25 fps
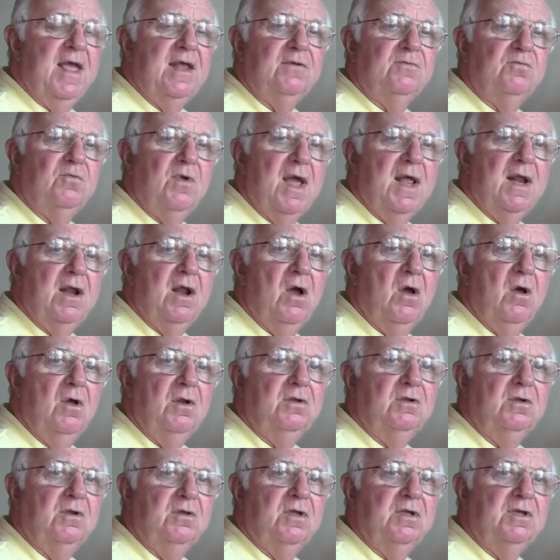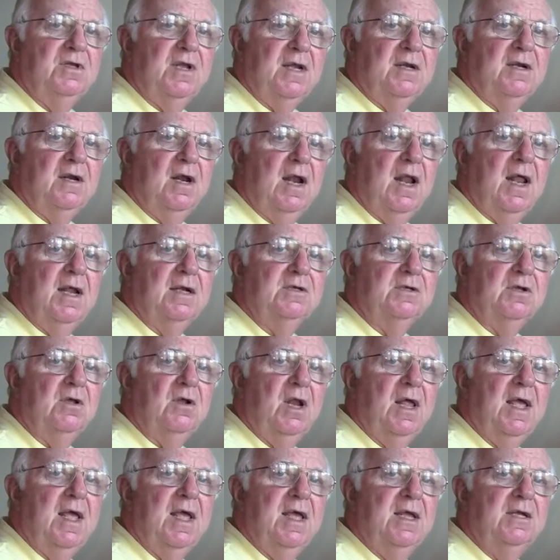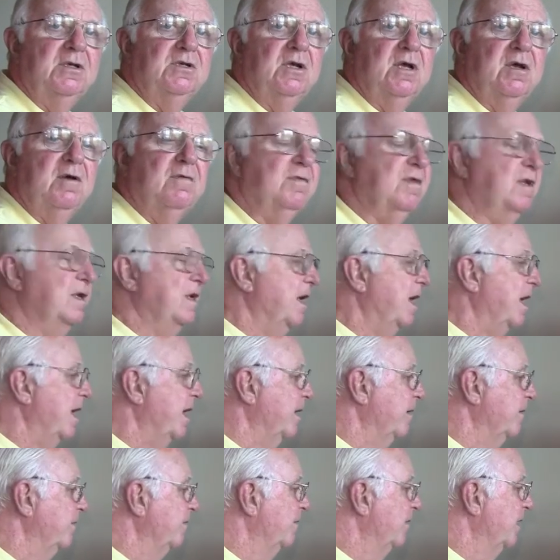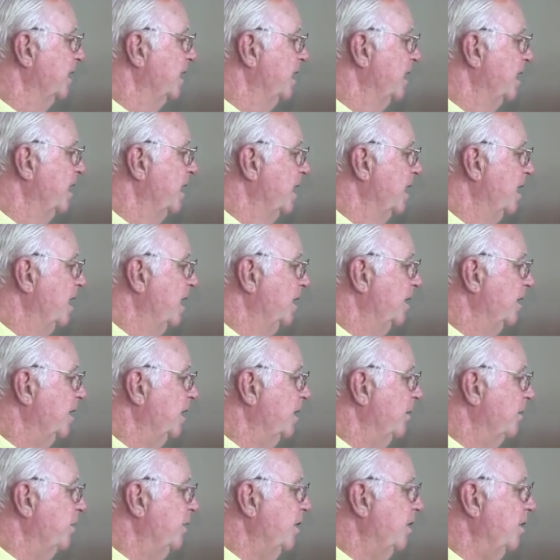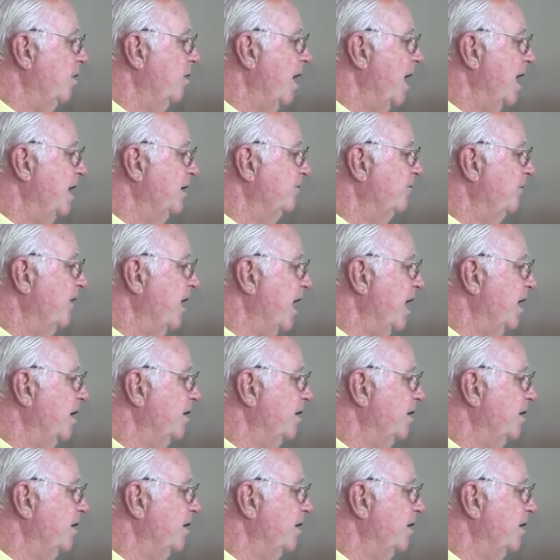right onto the technological age of the day. The computerized fire